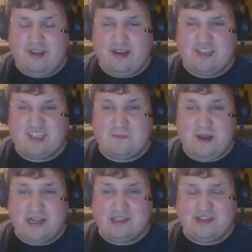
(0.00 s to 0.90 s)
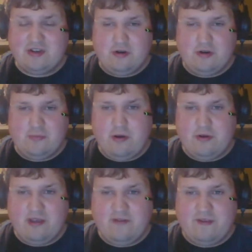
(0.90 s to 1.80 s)
in the Splat Zone
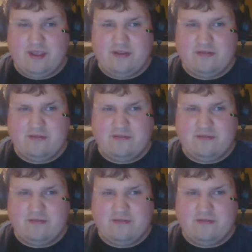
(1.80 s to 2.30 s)
mode, I think.